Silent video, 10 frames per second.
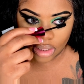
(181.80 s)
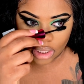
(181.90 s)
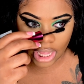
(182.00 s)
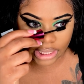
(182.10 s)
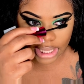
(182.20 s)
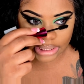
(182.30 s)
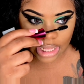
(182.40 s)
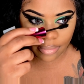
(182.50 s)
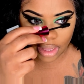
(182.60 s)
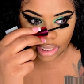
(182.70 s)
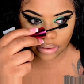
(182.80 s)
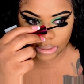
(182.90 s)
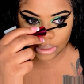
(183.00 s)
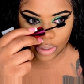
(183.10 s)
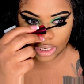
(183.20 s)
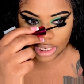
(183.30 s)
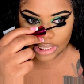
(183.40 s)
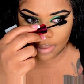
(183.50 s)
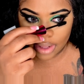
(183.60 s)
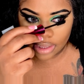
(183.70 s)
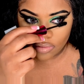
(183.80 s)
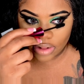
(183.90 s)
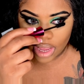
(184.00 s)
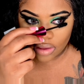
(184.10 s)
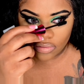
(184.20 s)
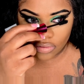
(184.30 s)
Like, that's not my love story. That's not my love life.